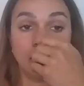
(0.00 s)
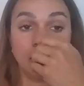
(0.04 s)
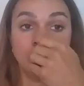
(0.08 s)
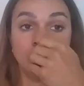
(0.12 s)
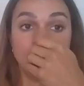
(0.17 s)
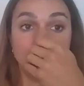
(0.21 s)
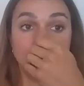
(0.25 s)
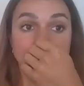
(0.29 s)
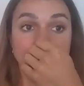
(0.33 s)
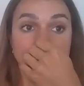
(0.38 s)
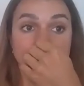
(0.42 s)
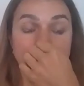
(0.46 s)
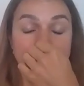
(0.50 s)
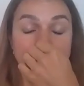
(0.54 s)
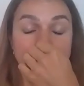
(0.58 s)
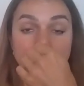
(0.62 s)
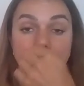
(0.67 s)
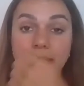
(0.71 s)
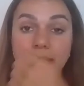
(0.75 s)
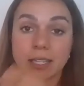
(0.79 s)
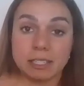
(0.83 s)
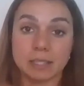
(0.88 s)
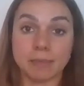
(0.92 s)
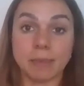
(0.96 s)
um,
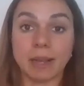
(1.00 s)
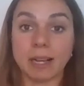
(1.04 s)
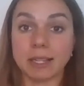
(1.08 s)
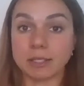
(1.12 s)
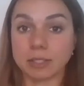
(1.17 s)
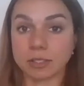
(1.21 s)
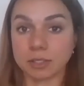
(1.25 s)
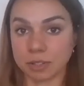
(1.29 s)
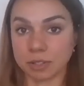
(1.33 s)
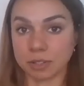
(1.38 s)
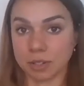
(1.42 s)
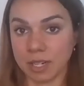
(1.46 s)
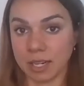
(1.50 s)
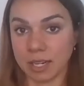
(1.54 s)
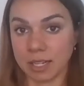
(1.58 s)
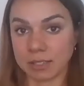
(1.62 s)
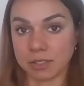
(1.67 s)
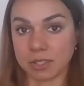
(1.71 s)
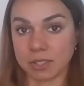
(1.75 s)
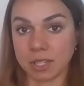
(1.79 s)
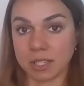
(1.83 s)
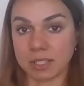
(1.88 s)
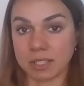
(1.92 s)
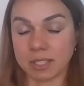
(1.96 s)
Dylan has a master's degree in
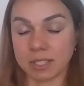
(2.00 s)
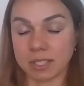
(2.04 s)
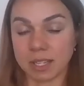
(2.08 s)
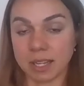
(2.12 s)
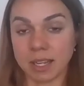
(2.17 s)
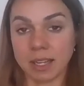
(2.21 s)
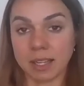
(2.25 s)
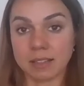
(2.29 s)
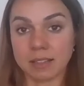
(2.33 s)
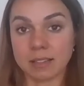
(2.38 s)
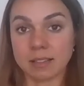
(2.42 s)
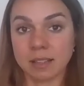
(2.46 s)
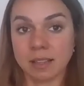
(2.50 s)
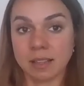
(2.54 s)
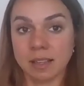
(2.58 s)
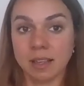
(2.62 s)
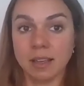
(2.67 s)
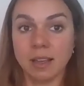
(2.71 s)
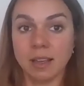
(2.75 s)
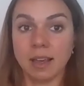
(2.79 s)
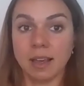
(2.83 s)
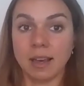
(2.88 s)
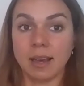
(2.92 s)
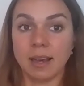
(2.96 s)
exercise science.
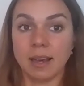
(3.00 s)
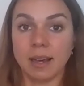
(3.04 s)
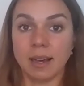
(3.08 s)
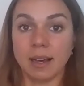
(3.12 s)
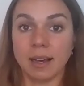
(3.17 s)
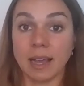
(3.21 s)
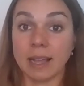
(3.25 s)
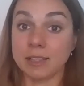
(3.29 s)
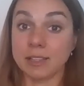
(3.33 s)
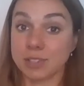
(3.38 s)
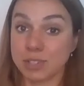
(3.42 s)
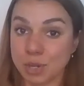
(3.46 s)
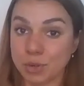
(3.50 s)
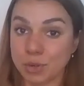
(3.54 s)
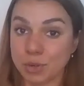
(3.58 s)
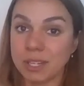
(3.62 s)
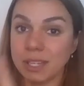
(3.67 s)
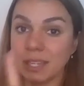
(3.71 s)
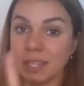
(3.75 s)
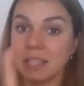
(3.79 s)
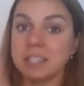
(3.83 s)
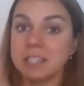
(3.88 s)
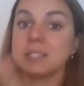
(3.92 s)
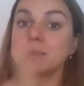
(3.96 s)
Uh, and so
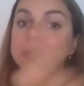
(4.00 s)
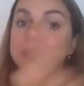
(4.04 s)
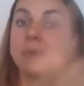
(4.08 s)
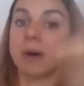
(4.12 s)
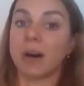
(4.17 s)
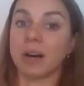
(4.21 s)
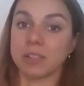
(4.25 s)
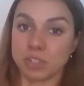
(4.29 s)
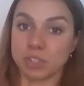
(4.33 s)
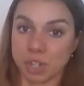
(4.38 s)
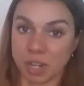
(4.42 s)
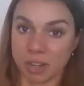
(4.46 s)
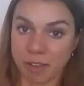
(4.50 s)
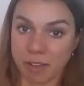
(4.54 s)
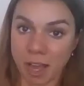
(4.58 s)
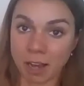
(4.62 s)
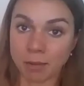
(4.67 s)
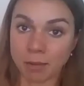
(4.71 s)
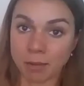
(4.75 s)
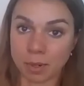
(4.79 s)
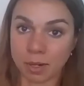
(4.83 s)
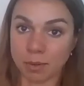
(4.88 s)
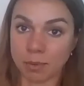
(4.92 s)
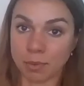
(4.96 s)
did his boss, Jeff
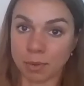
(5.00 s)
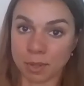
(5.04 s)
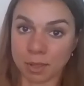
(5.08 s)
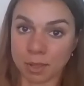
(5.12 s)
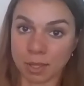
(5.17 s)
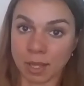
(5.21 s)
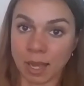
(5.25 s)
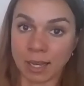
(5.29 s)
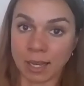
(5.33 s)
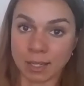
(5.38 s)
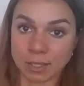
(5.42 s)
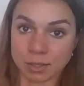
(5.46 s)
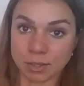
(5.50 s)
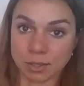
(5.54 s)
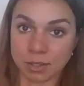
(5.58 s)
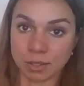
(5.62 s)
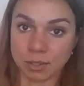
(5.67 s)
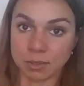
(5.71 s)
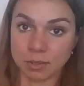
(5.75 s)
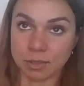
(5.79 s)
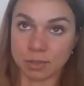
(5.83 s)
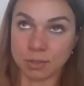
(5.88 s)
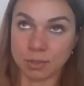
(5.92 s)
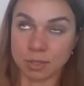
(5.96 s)
Albert, with the
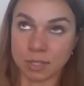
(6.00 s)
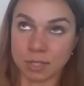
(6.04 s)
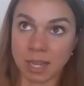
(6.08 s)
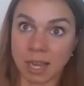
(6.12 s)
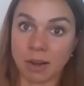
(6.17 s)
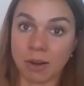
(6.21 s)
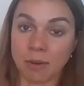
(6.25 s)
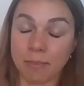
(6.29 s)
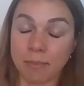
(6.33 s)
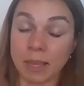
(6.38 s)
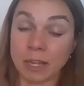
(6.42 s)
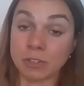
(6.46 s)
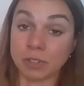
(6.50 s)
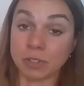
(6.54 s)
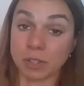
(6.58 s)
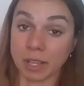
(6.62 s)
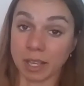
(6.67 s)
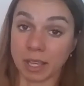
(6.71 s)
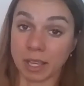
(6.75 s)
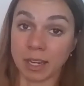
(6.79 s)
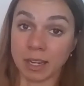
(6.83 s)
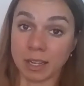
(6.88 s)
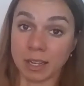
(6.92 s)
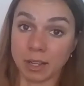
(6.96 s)
Astros, who's now a major
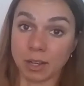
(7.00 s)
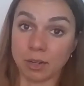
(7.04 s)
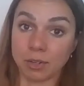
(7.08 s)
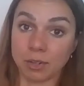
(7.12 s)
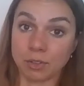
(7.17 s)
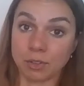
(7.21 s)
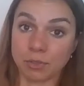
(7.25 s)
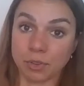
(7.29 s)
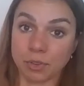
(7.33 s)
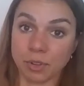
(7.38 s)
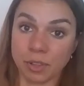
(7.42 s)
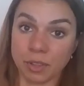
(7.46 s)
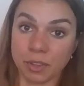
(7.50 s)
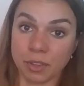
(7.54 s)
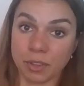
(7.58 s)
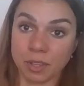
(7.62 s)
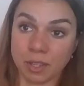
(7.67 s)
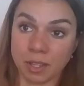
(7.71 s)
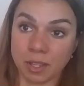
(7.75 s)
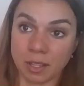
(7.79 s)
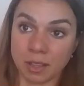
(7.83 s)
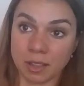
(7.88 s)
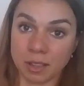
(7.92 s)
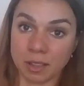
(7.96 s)
league hitting coach for the,
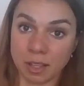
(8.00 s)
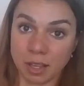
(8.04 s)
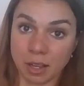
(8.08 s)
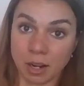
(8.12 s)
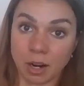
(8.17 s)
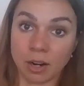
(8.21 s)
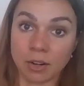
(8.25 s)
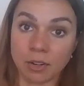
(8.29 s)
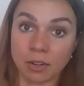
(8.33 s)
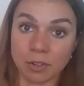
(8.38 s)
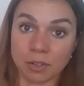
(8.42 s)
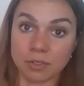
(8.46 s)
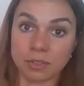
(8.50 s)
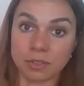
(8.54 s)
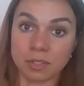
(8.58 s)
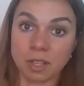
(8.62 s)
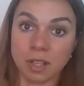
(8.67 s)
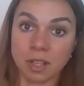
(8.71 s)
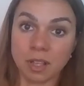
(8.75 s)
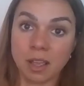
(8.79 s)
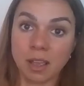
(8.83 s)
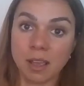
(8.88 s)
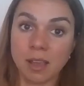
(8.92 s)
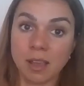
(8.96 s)
the, the Cardinals.